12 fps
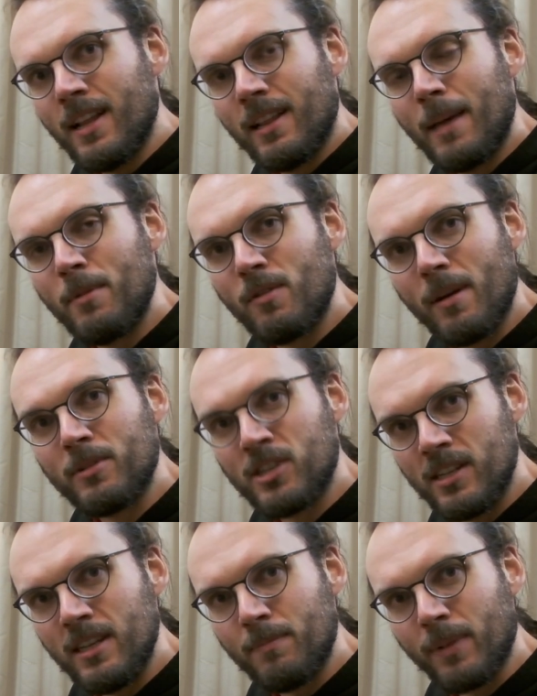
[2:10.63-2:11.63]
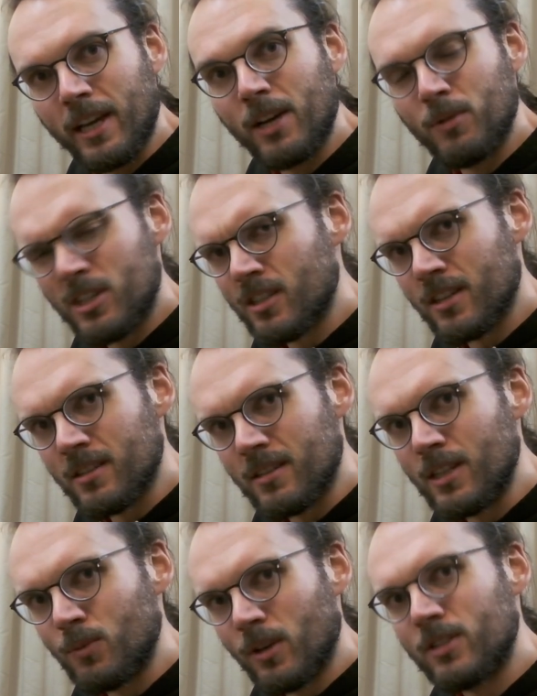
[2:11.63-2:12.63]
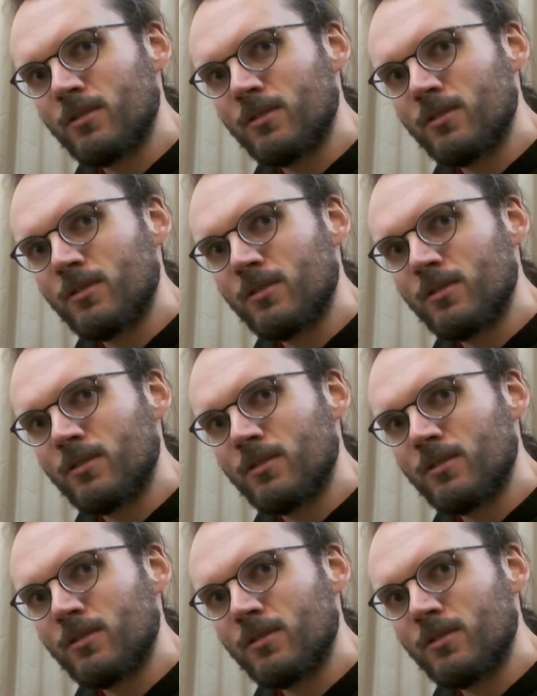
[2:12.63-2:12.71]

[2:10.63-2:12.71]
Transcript: Let me grab a CD player, which doesn't need one,